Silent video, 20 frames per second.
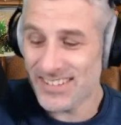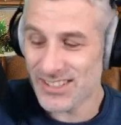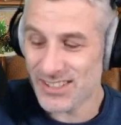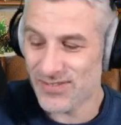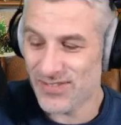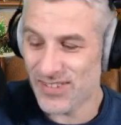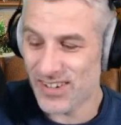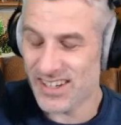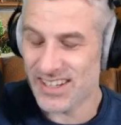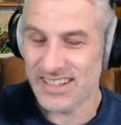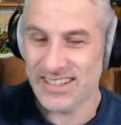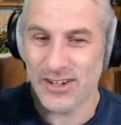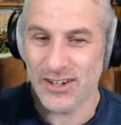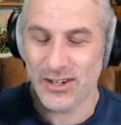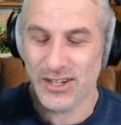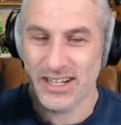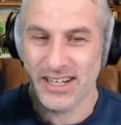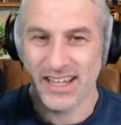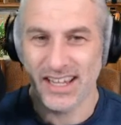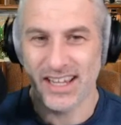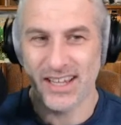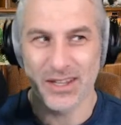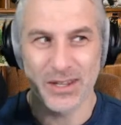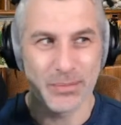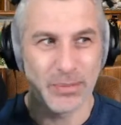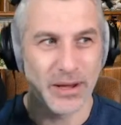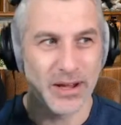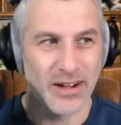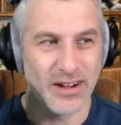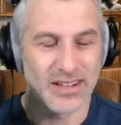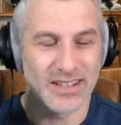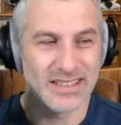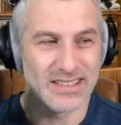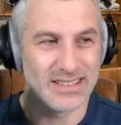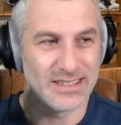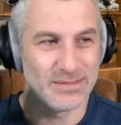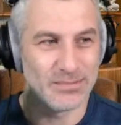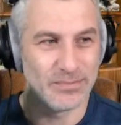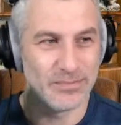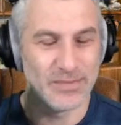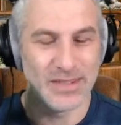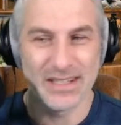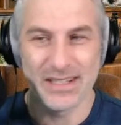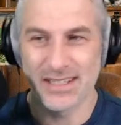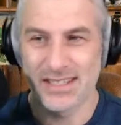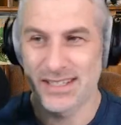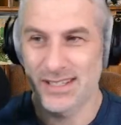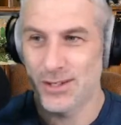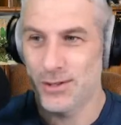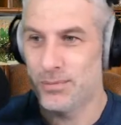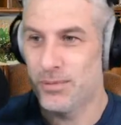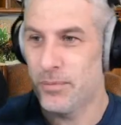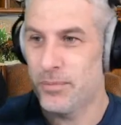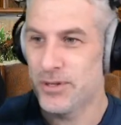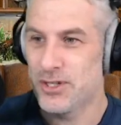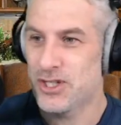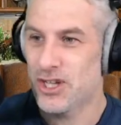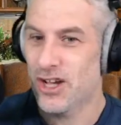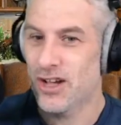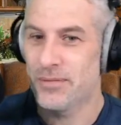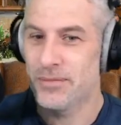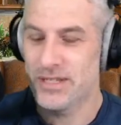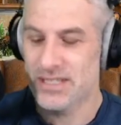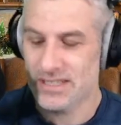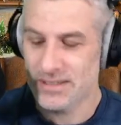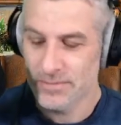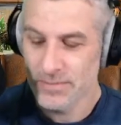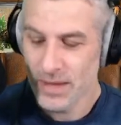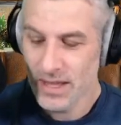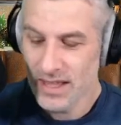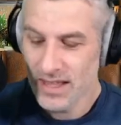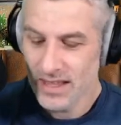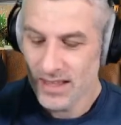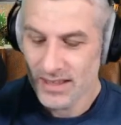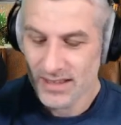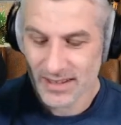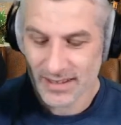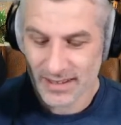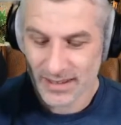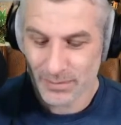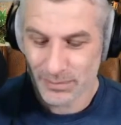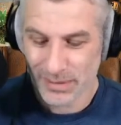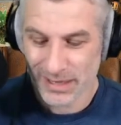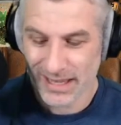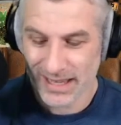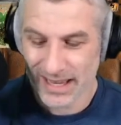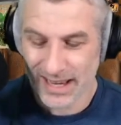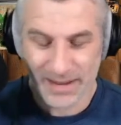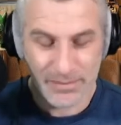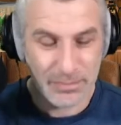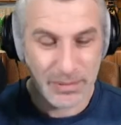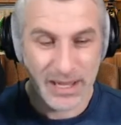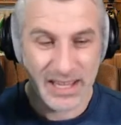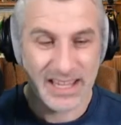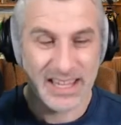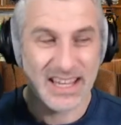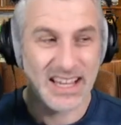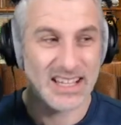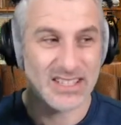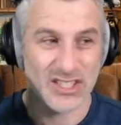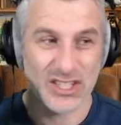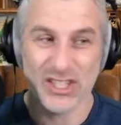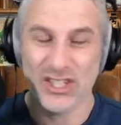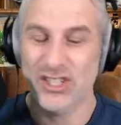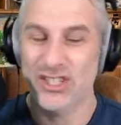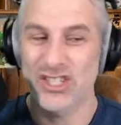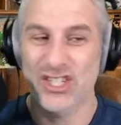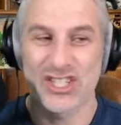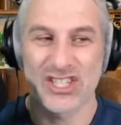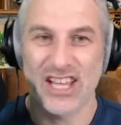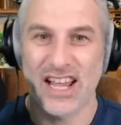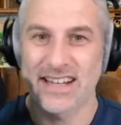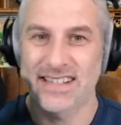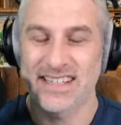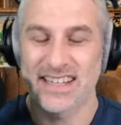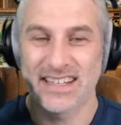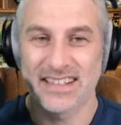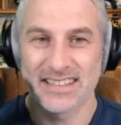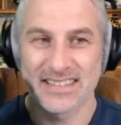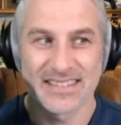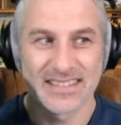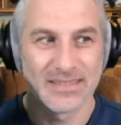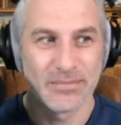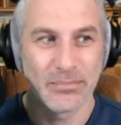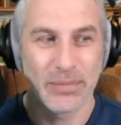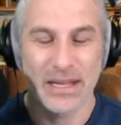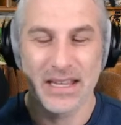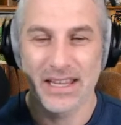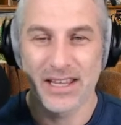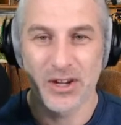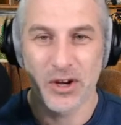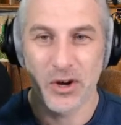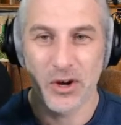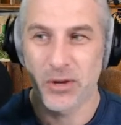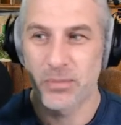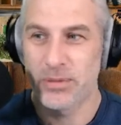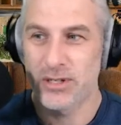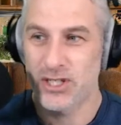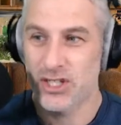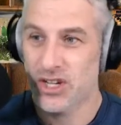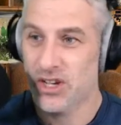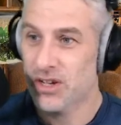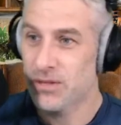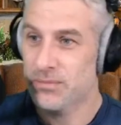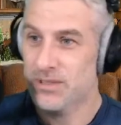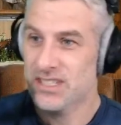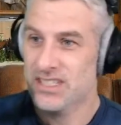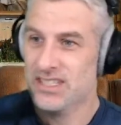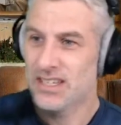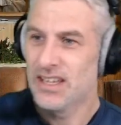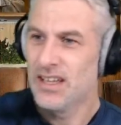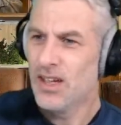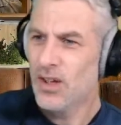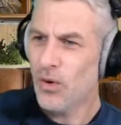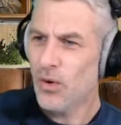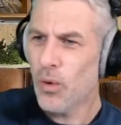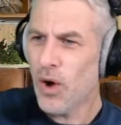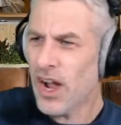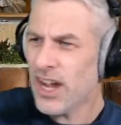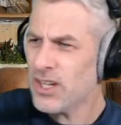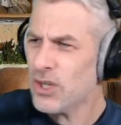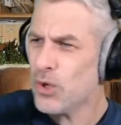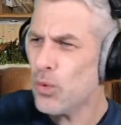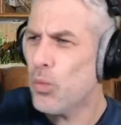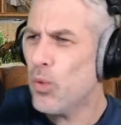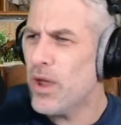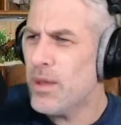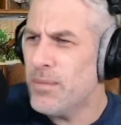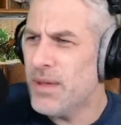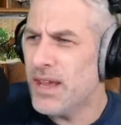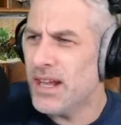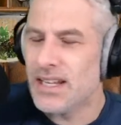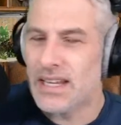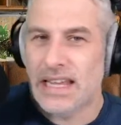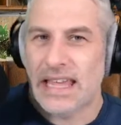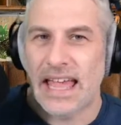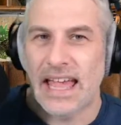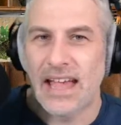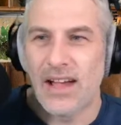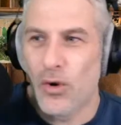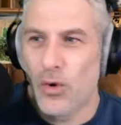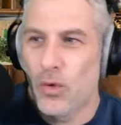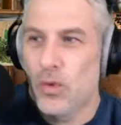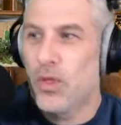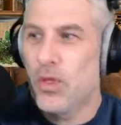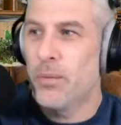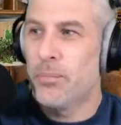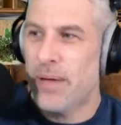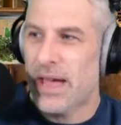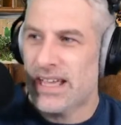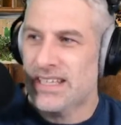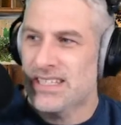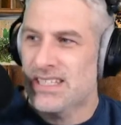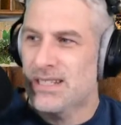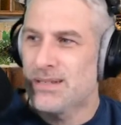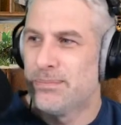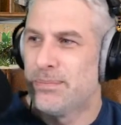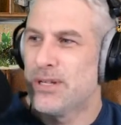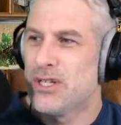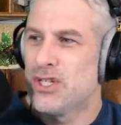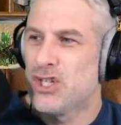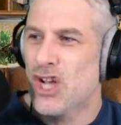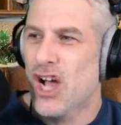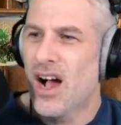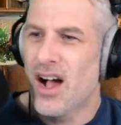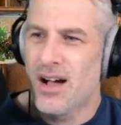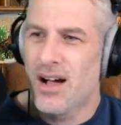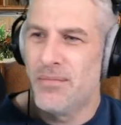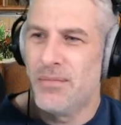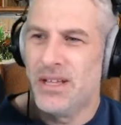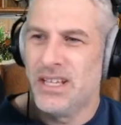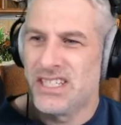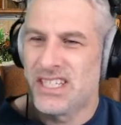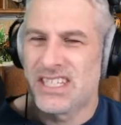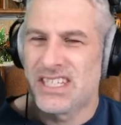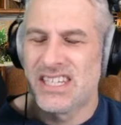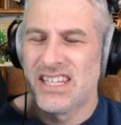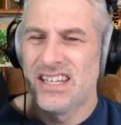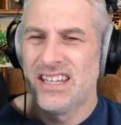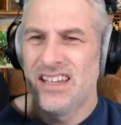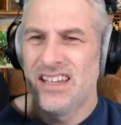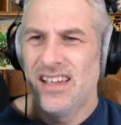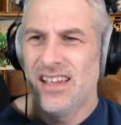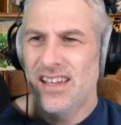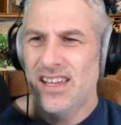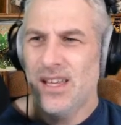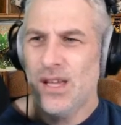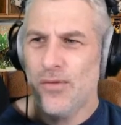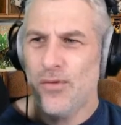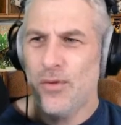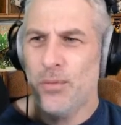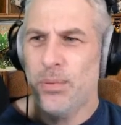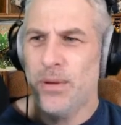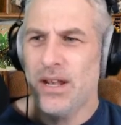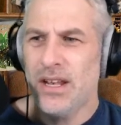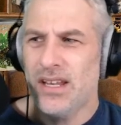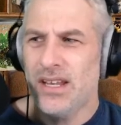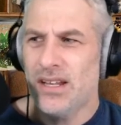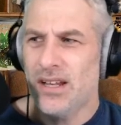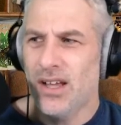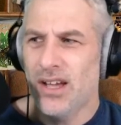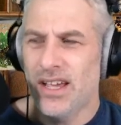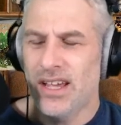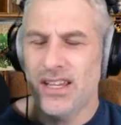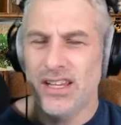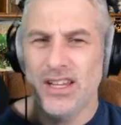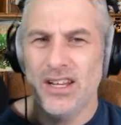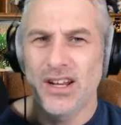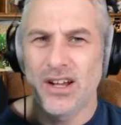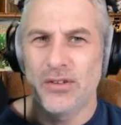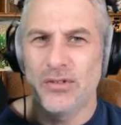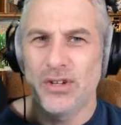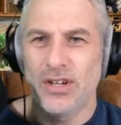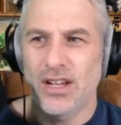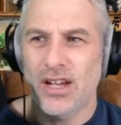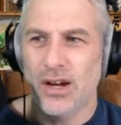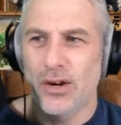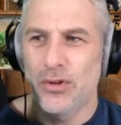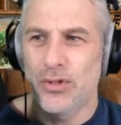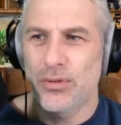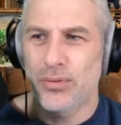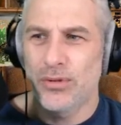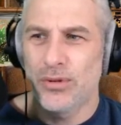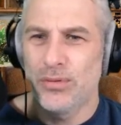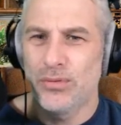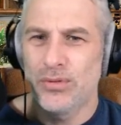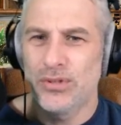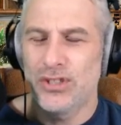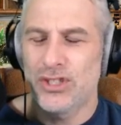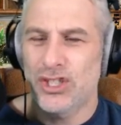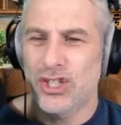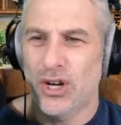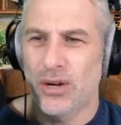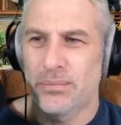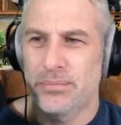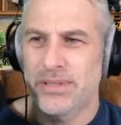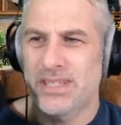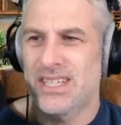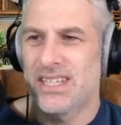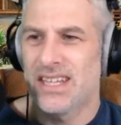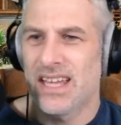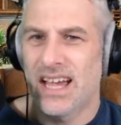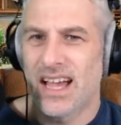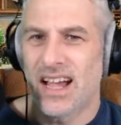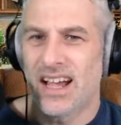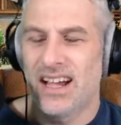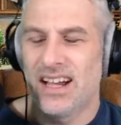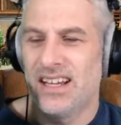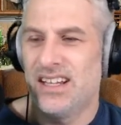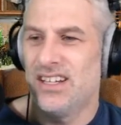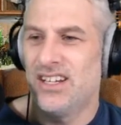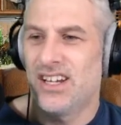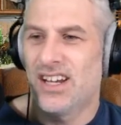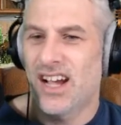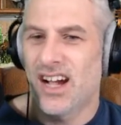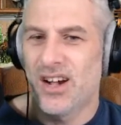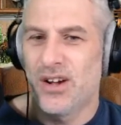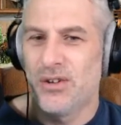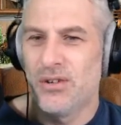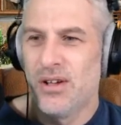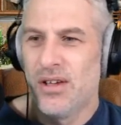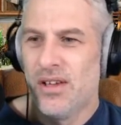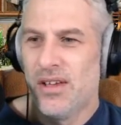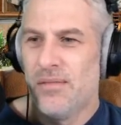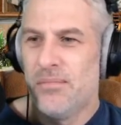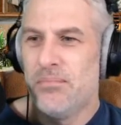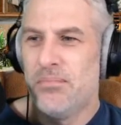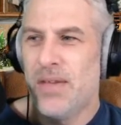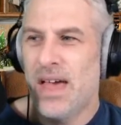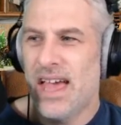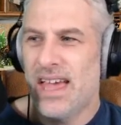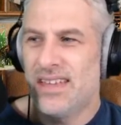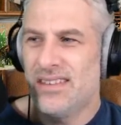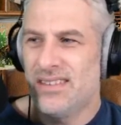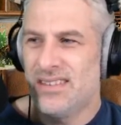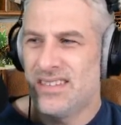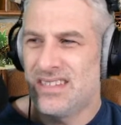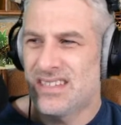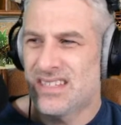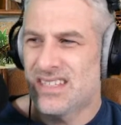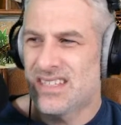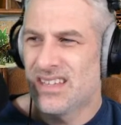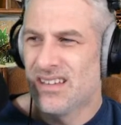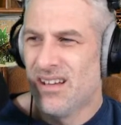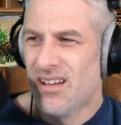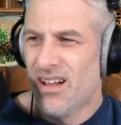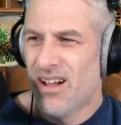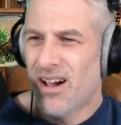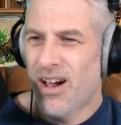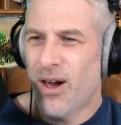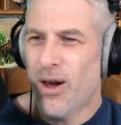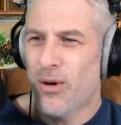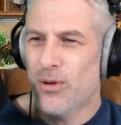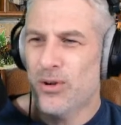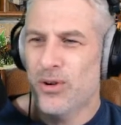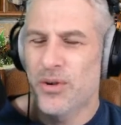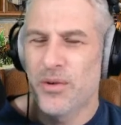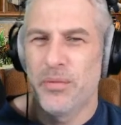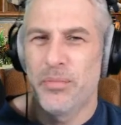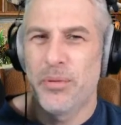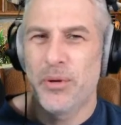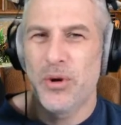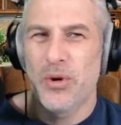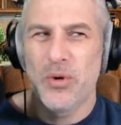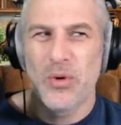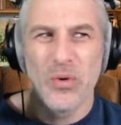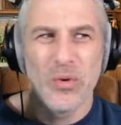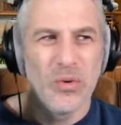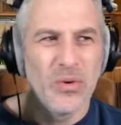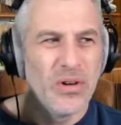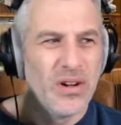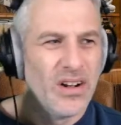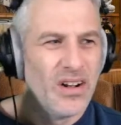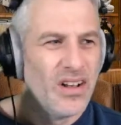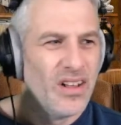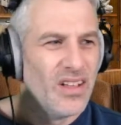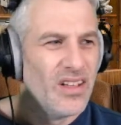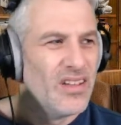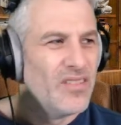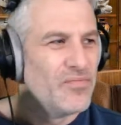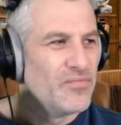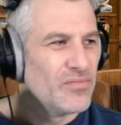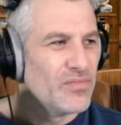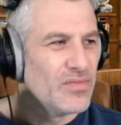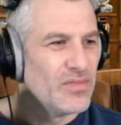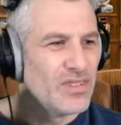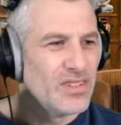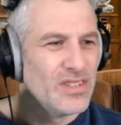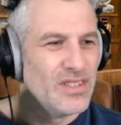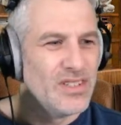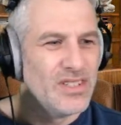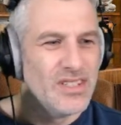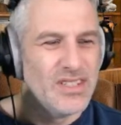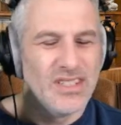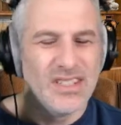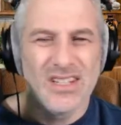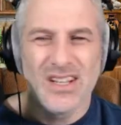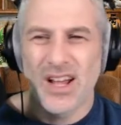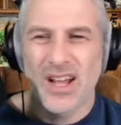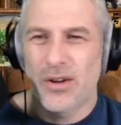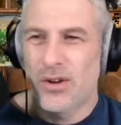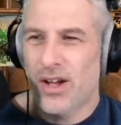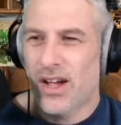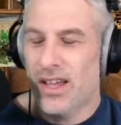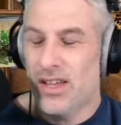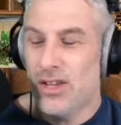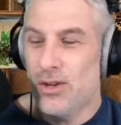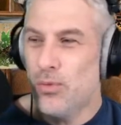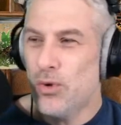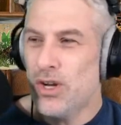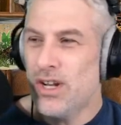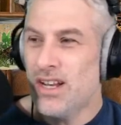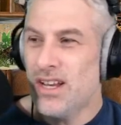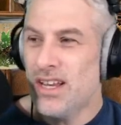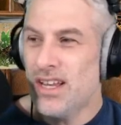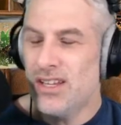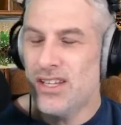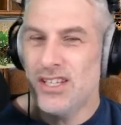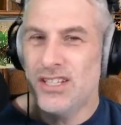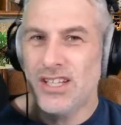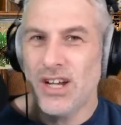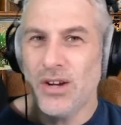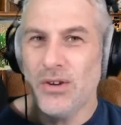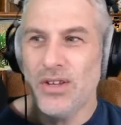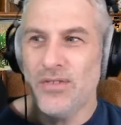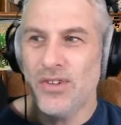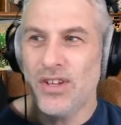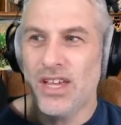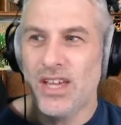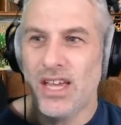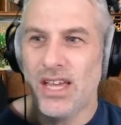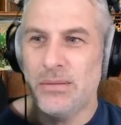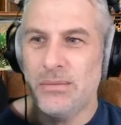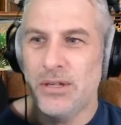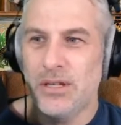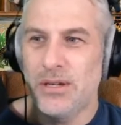Just fucking knocking it out the park in his in his super pajamas. Uh, but he, but he hasn't got satin peacock pajamas. Why do women get all the best pajamas? You ever been in like you know you go through shops and that, and you go men's horrible. You know, like you wouldn't eat, you don't even keep